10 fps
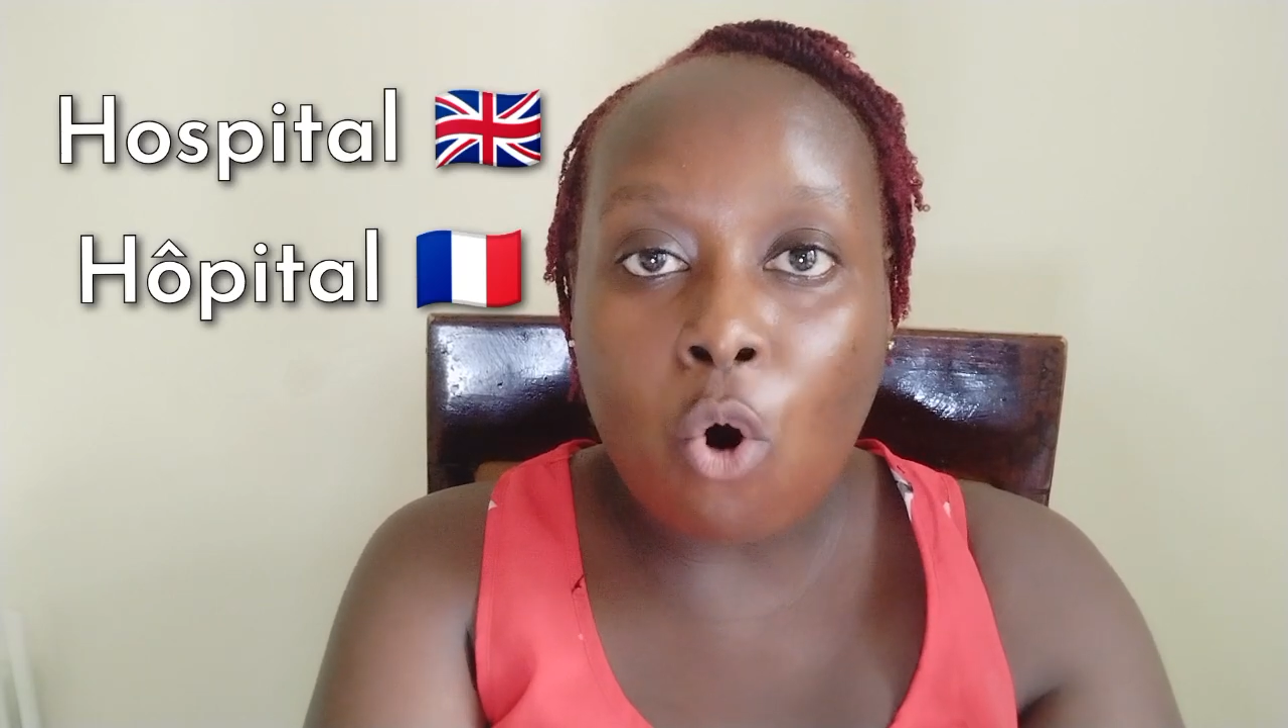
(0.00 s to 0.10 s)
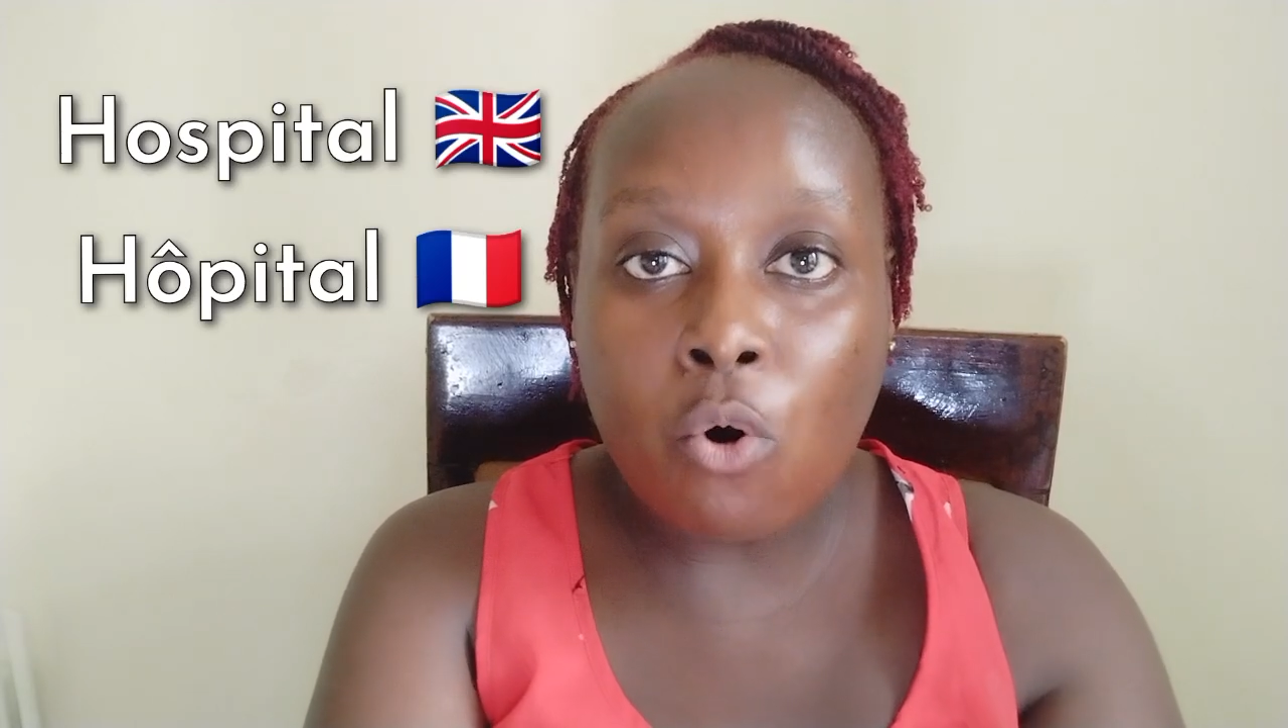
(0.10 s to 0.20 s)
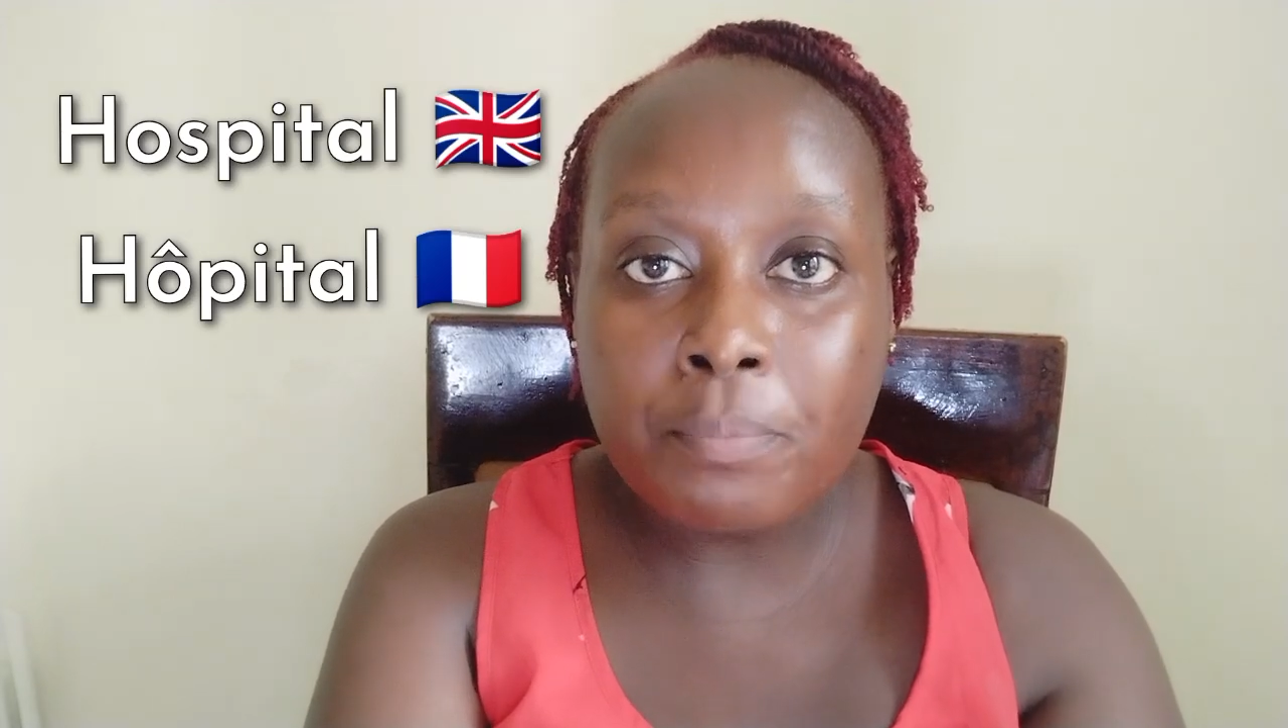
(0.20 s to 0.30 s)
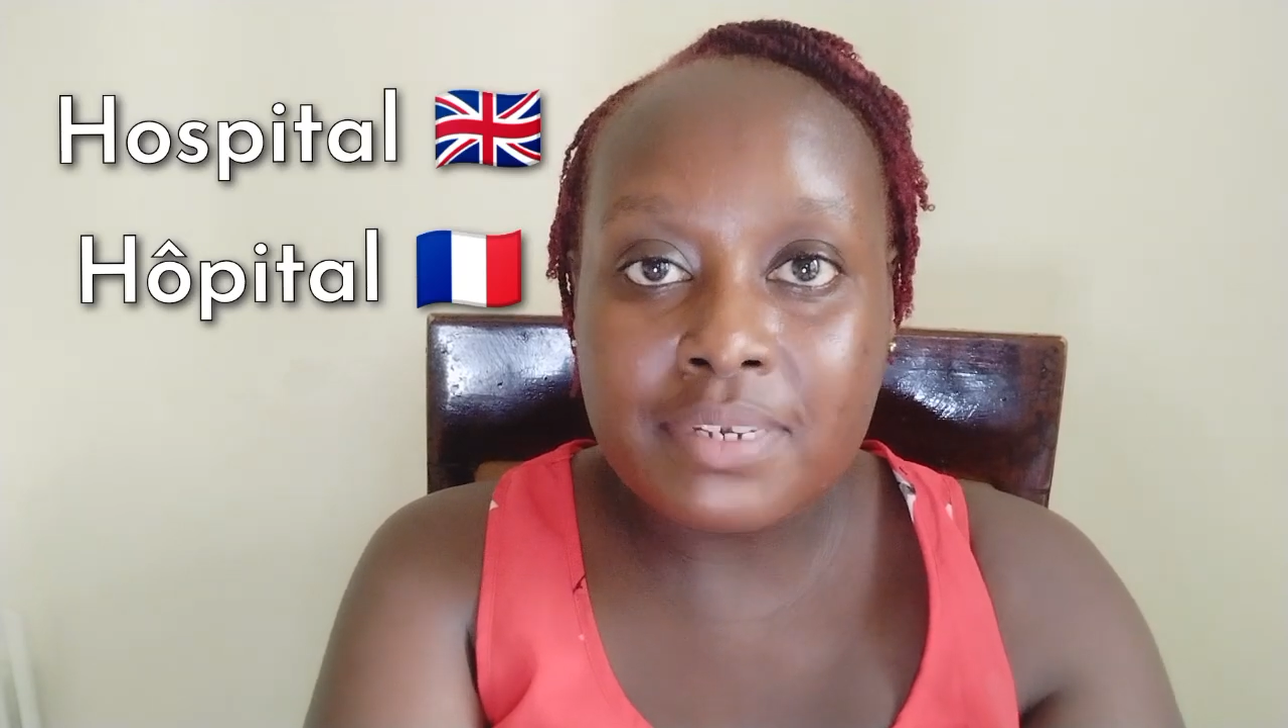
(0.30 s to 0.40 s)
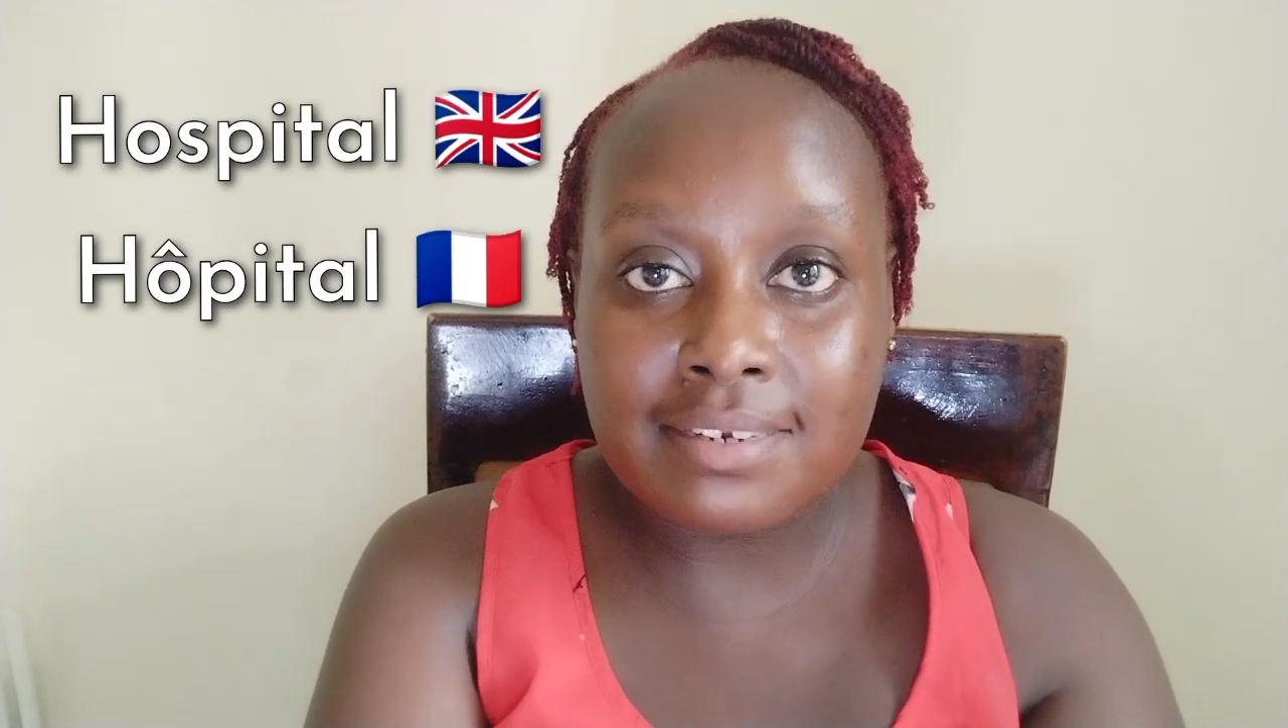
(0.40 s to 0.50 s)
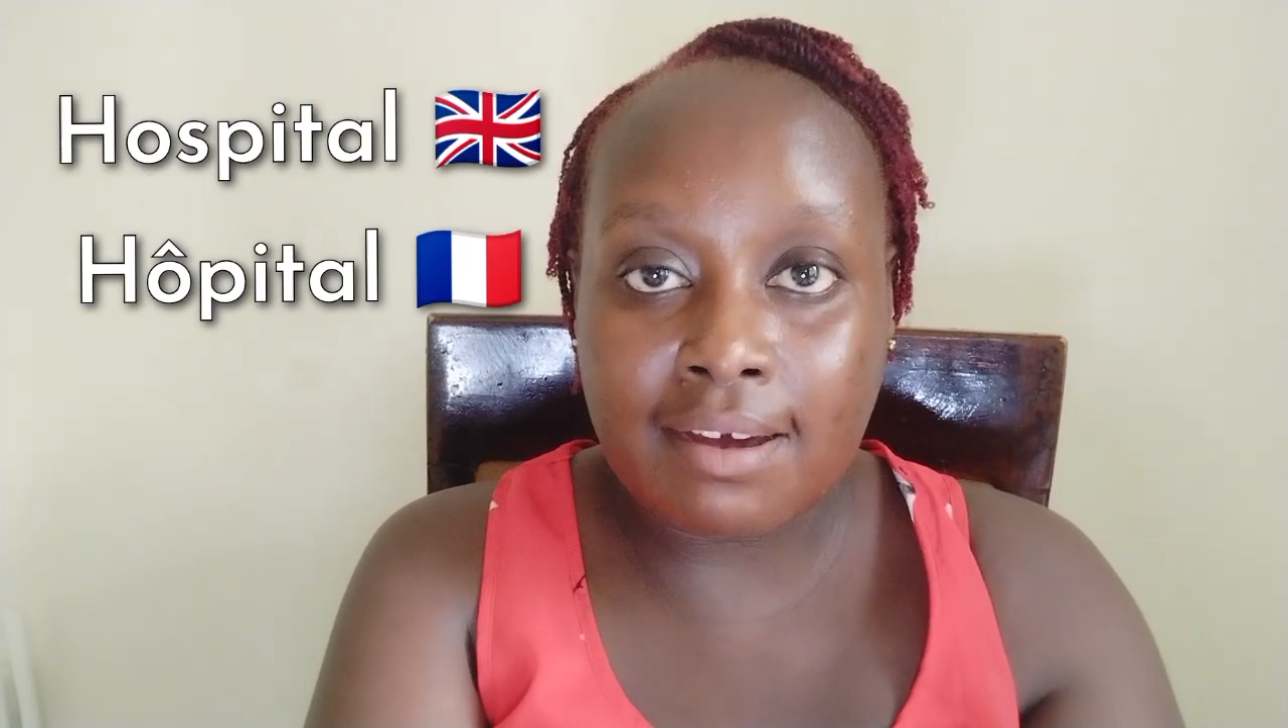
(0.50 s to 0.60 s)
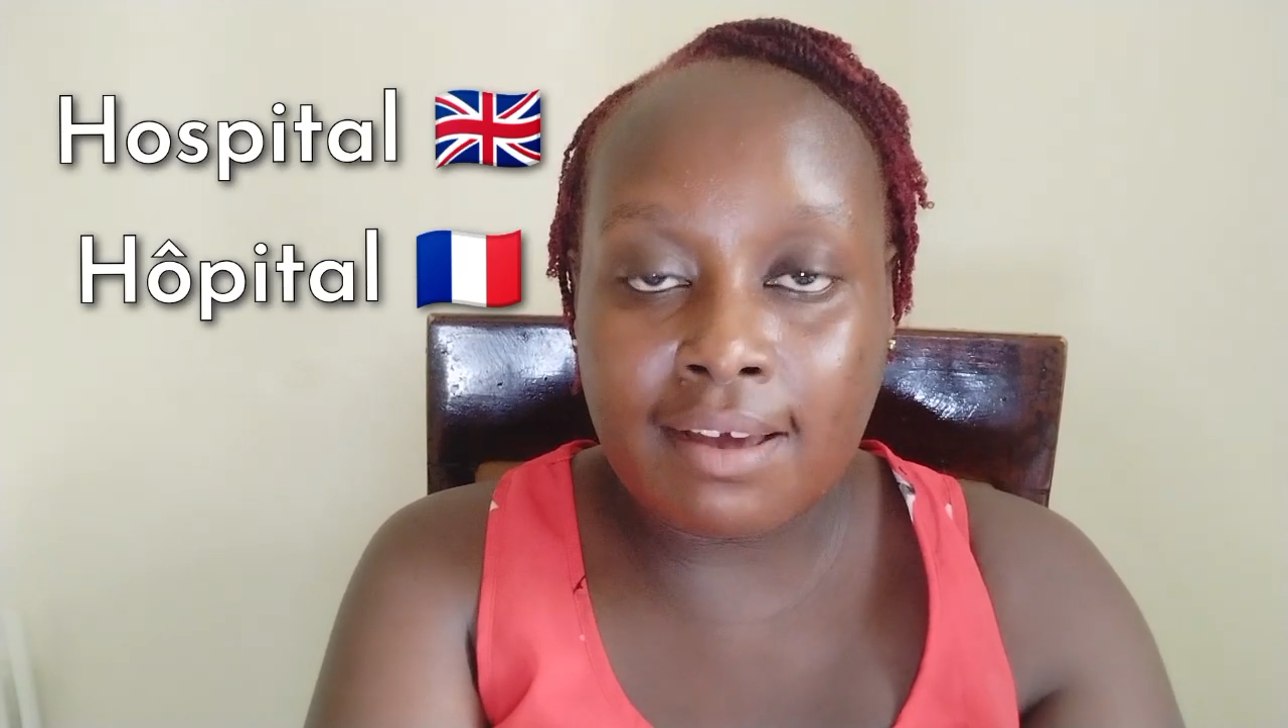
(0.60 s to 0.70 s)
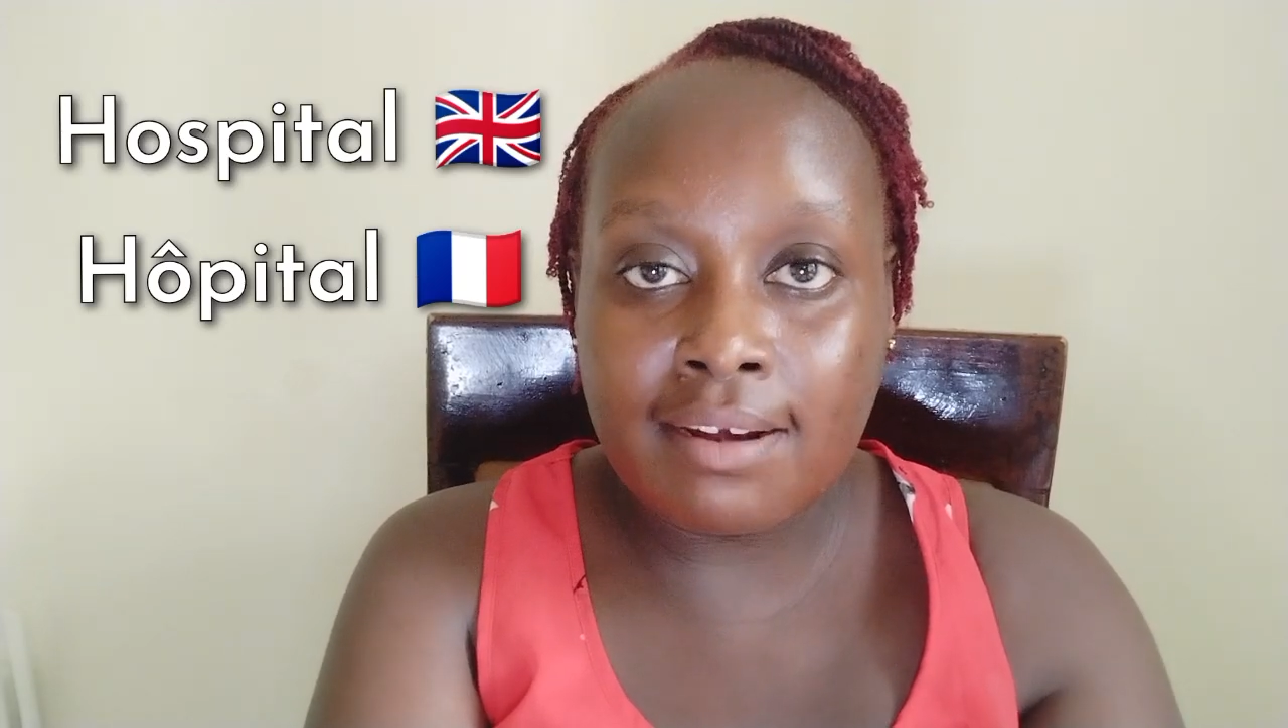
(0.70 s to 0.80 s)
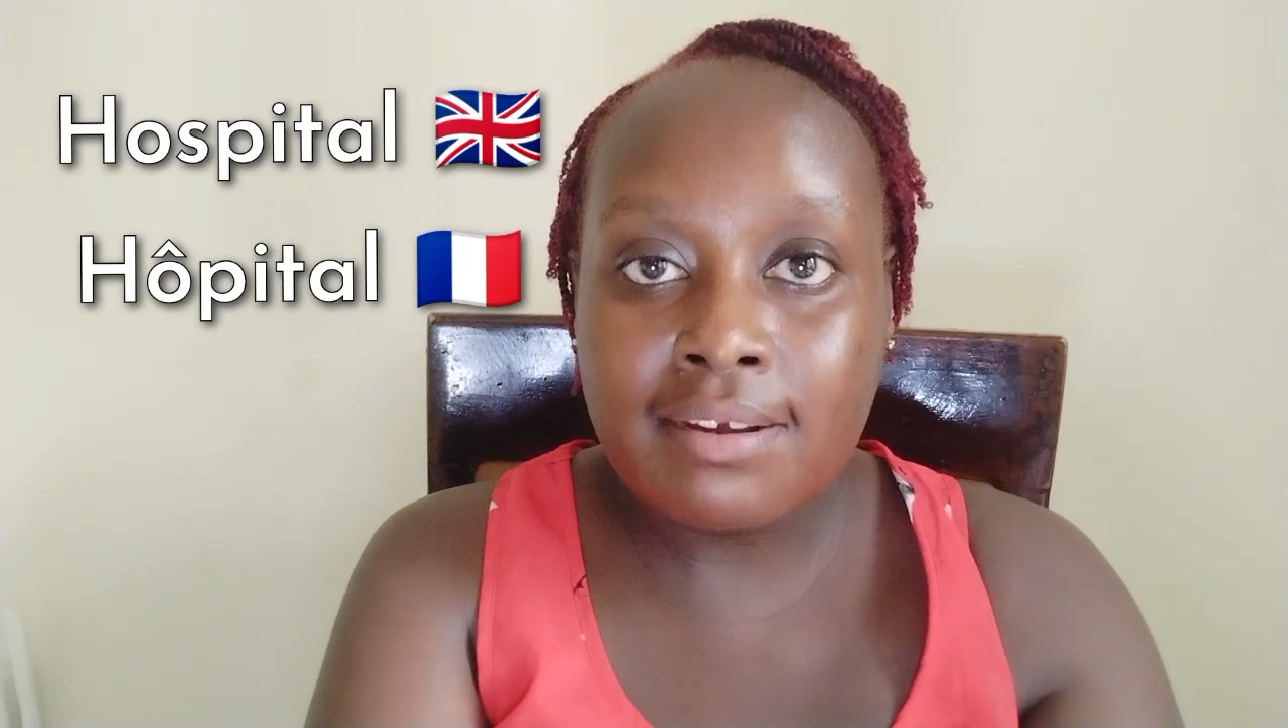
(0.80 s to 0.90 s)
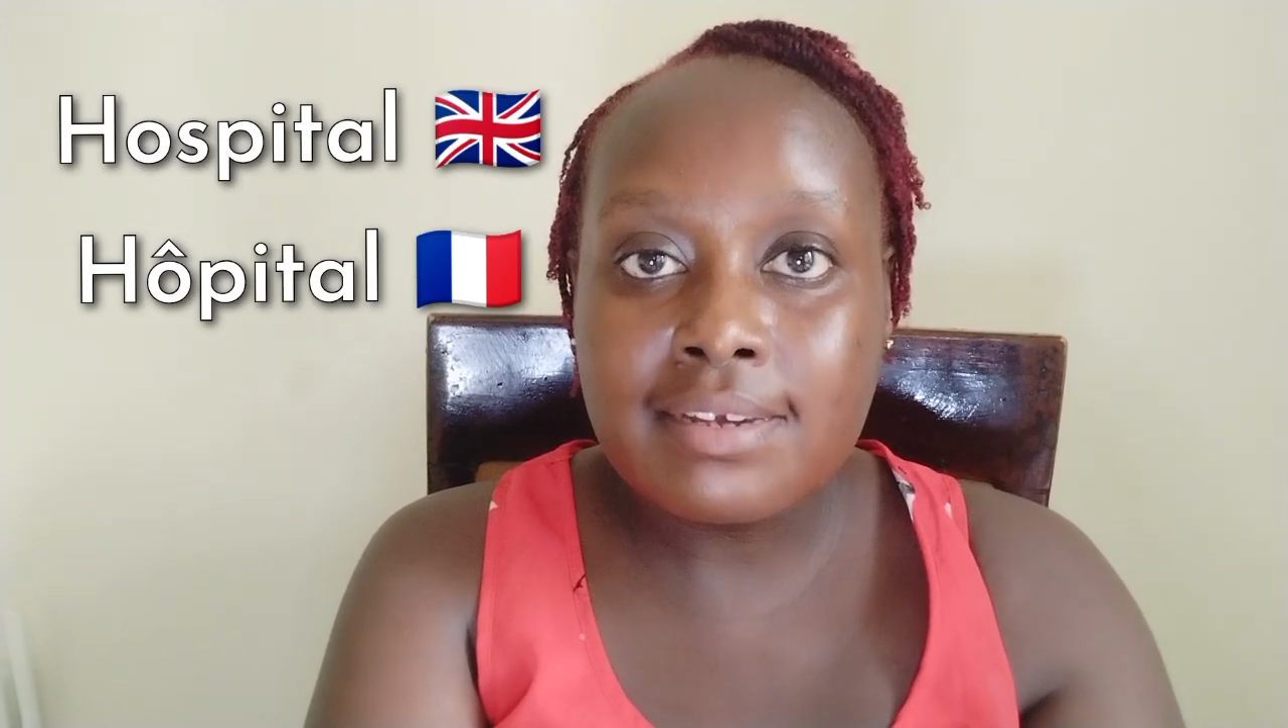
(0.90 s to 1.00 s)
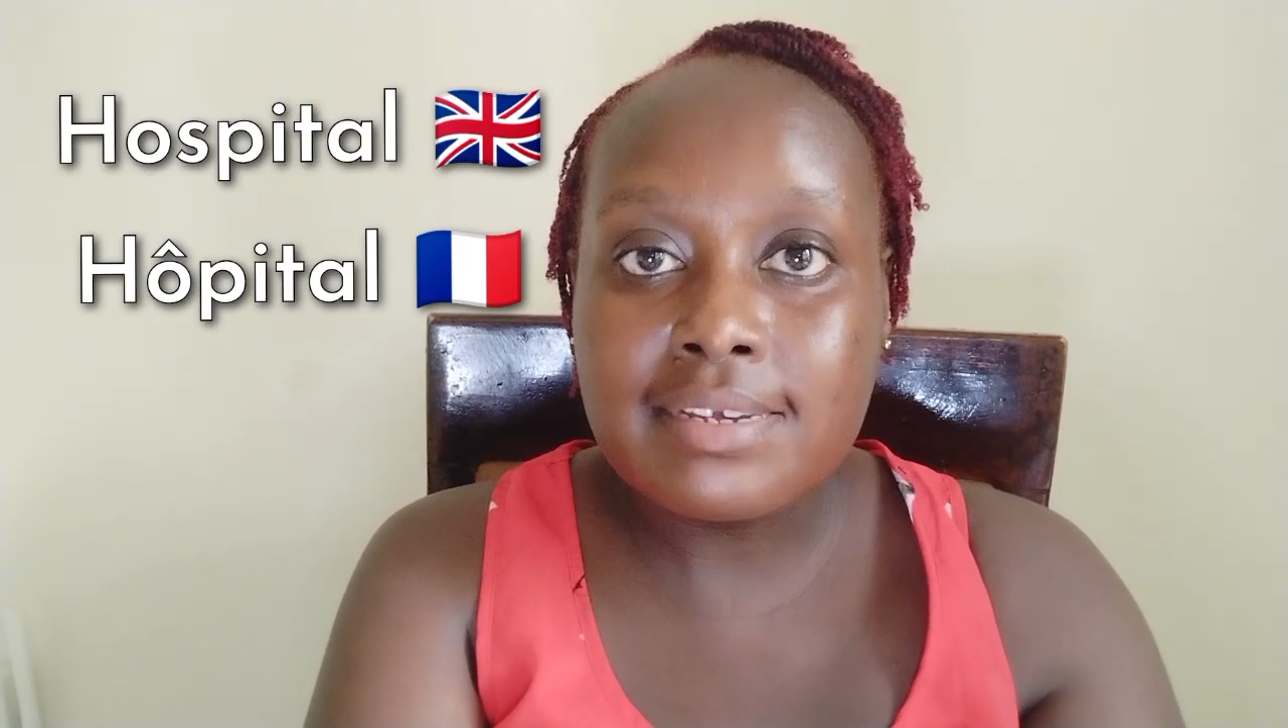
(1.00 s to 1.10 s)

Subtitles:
hôpital